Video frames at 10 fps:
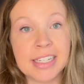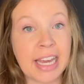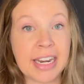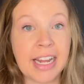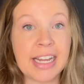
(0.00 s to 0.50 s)

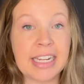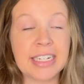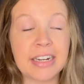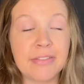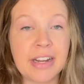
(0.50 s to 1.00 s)
can I
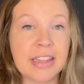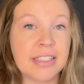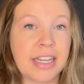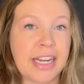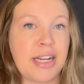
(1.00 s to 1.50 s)
identify
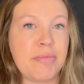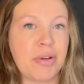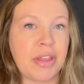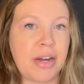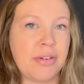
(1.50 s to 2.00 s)
this item
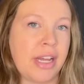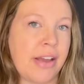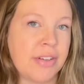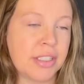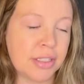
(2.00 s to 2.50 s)
without
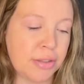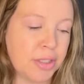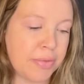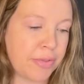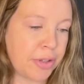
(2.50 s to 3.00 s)
having to do
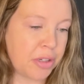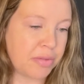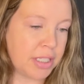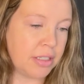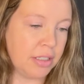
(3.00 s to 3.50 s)
some further
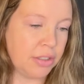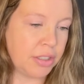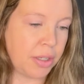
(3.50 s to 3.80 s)
research.